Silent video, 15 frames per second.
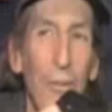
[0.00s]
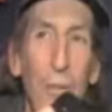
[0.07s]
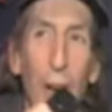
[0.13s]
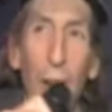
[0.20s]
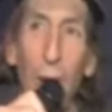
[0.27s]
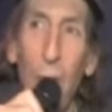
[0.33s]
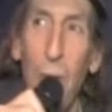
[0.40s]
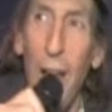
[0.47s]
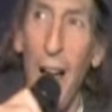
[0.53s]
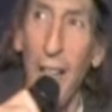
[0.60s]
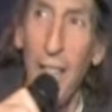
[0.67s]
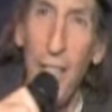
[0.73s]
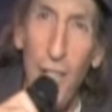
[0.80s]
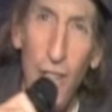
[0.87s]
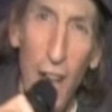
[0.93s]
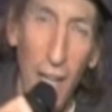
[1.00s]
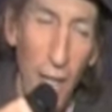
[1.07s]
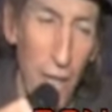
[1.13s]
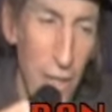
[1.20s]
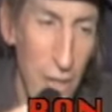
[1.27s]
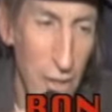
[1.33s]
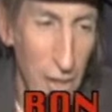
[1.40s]
Fellow reality
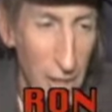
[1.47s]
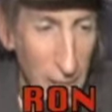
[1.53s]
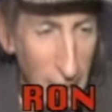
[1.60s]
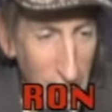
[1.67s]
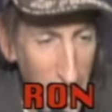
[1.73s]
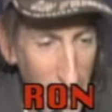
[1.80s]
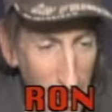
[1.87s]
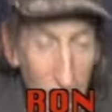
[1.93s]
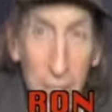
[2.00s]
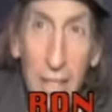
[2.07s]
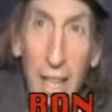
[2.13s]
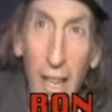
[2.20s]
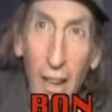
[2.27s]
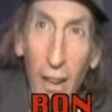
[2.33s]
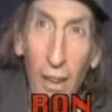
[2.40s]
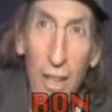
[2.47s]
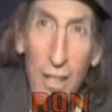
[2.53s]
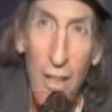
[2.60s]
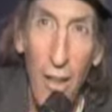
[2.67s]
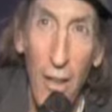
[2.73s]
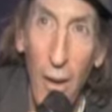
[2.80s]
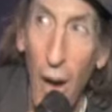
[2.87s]
checkers, this here
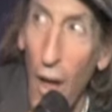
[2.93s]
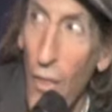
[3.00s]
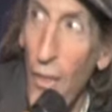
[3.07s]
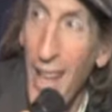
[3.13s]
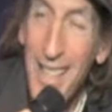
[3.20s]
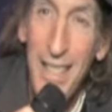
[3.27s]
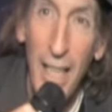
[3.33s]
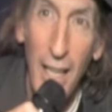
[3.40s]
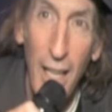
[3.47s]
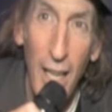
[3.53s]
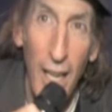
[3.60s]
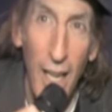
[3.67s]
is an authentic